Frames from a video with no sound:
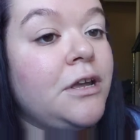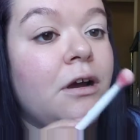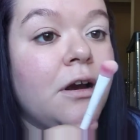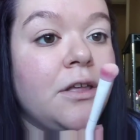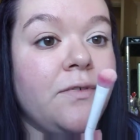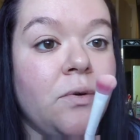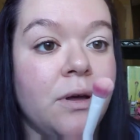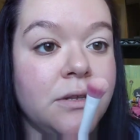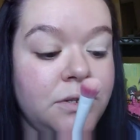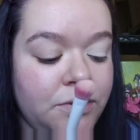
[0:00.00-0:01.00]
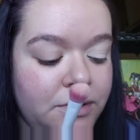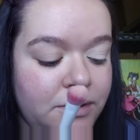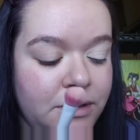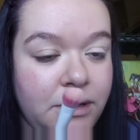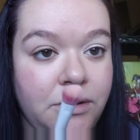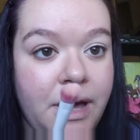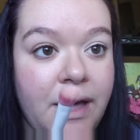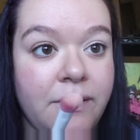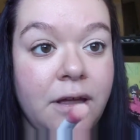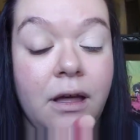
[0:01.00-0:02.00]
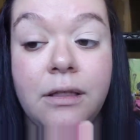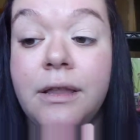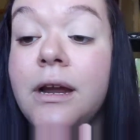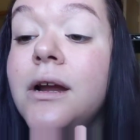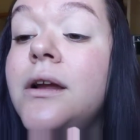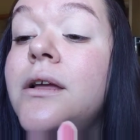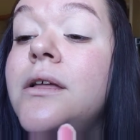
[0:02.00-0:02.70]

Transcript: hard if you want to so that you have it on there.